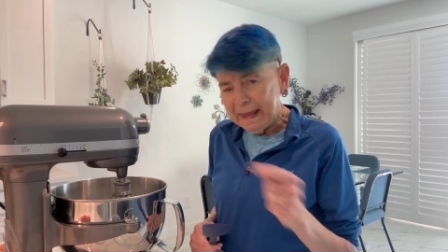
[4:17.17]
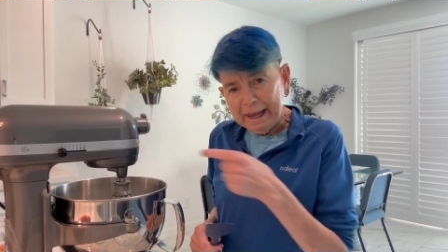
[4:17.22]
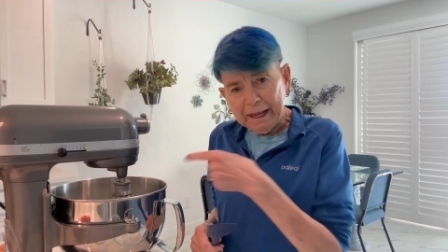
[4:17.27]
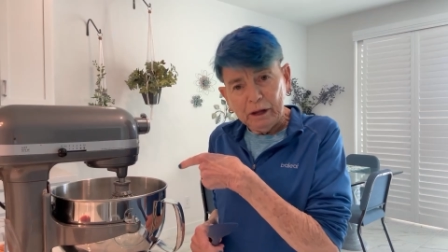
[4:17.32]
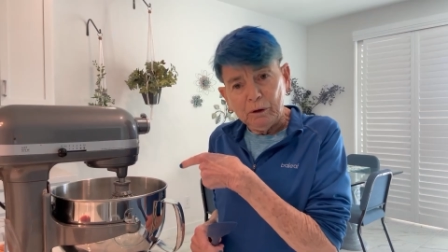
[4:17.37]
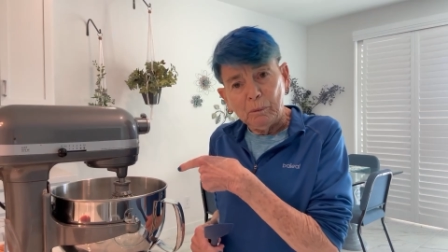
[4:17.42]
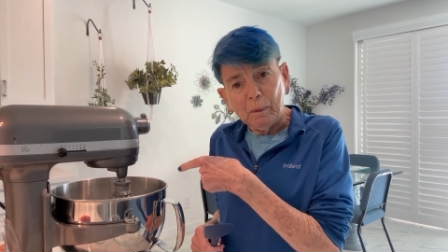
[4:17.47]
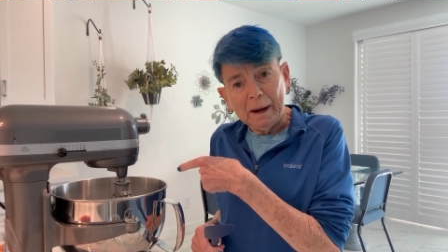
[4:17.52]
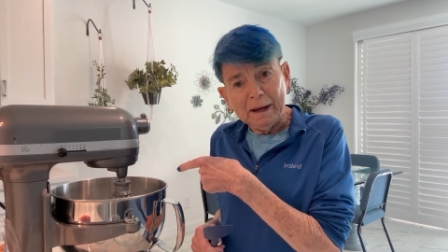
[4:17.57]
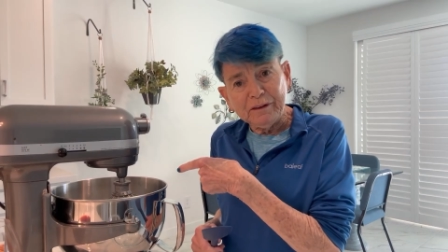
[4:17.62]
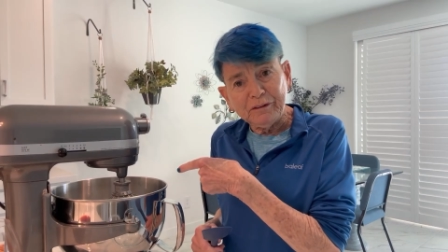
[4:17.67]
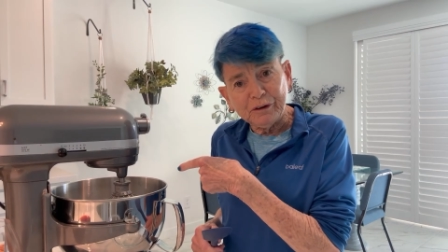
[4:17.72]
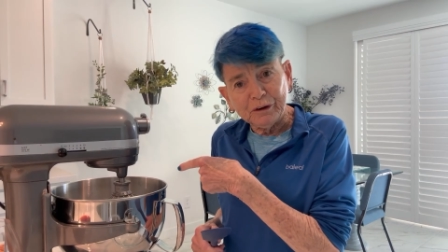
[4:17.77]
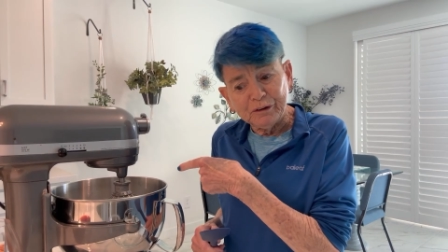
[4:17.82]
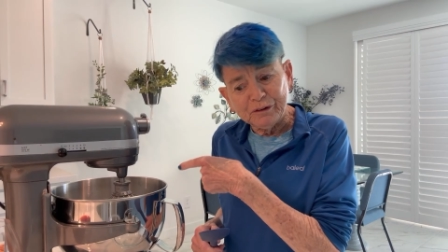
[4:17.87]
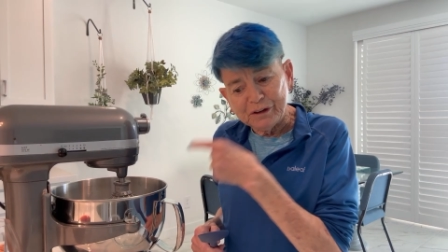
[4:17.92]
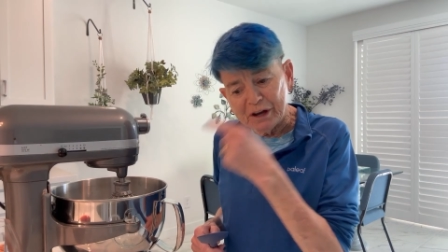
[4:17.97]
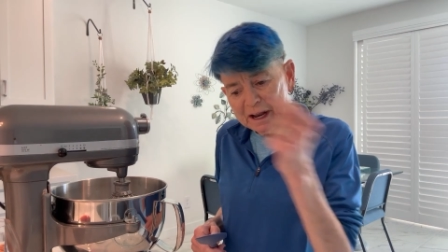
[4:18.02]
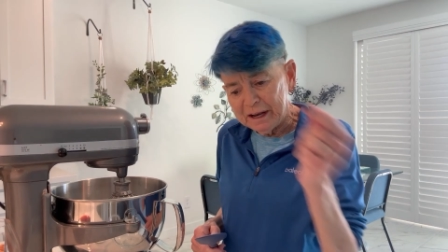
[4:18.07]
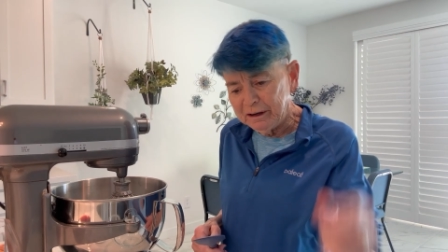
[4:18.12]
egg whites are
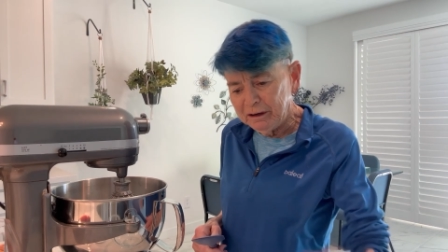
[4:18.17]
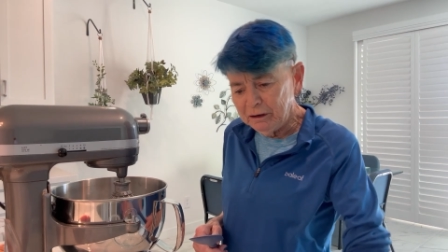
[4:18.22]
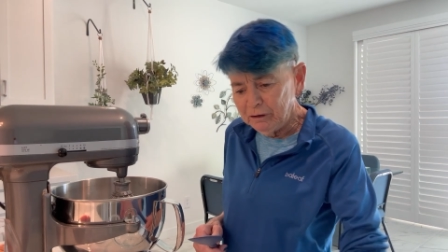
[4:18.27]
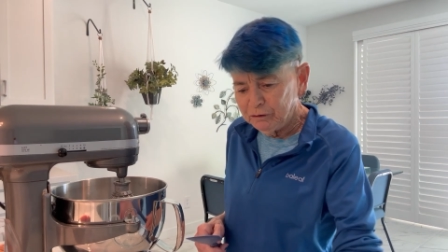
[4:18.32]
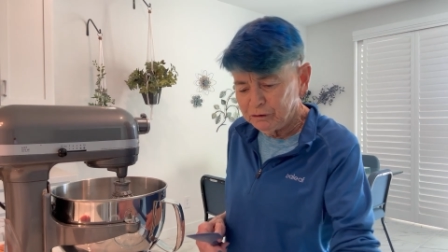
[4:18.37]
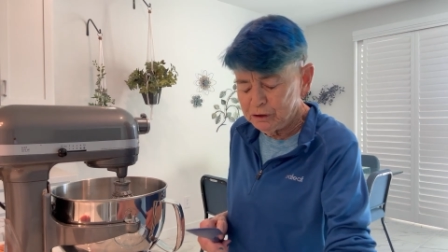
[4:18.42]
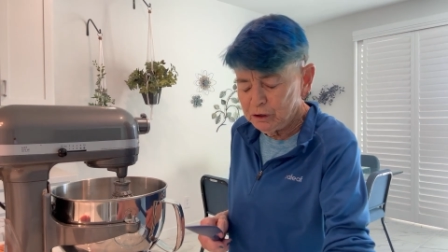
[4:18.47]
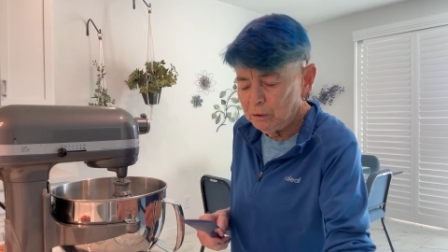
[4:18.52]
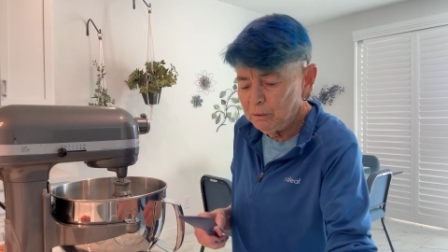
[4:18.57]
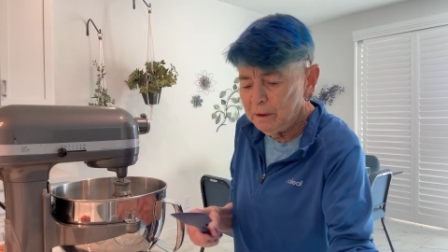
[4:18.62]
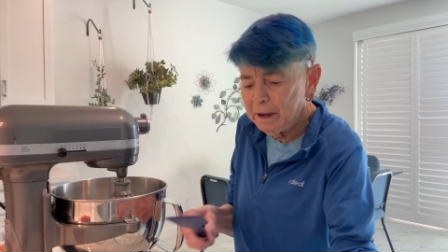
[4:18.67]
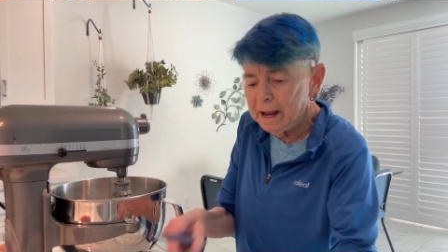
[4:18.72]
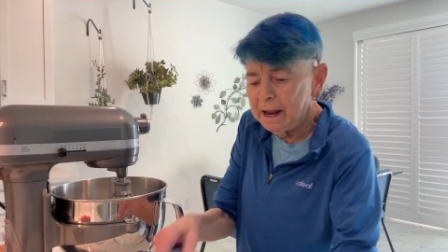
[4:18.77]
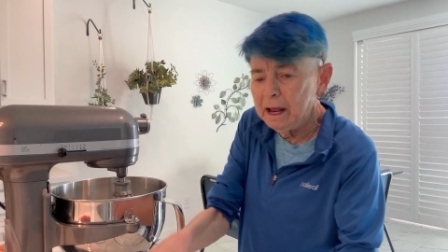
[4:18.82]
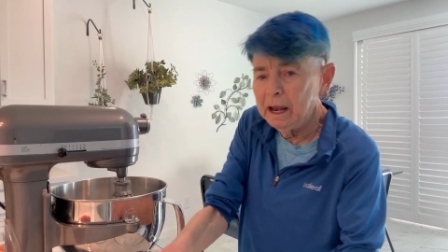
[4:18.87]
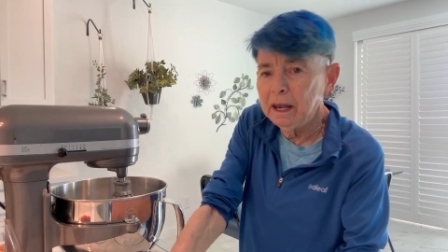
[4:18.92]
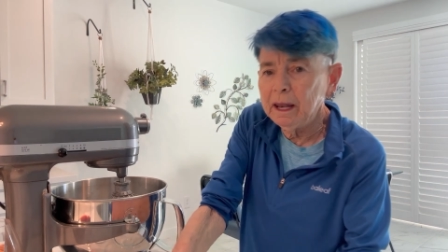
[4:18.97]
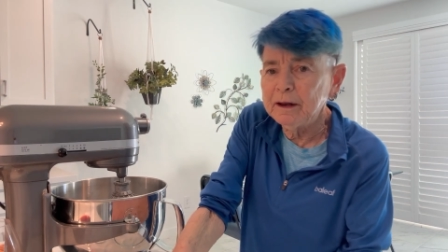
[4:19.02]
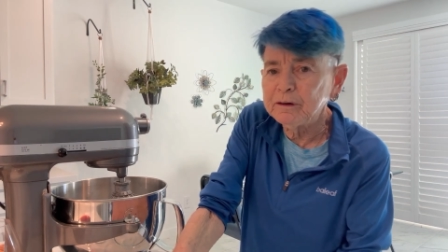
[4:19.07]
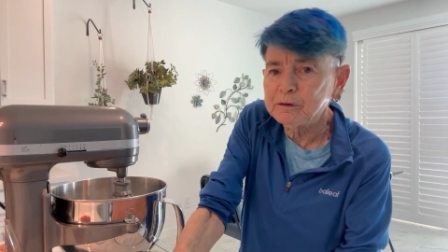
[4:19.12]
done, so
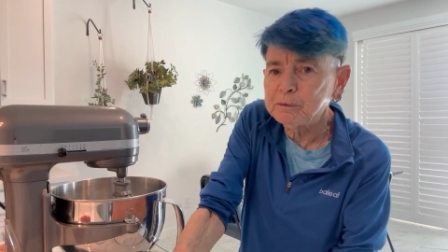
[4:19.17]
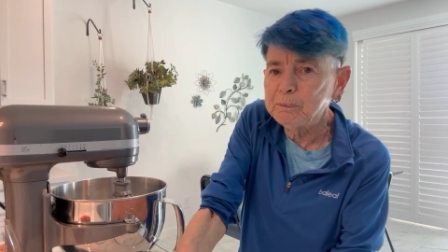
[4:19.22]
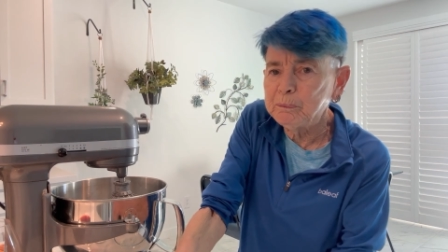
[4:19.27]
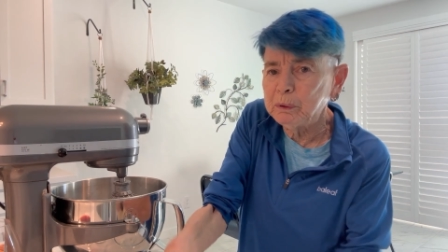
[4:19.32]
now let's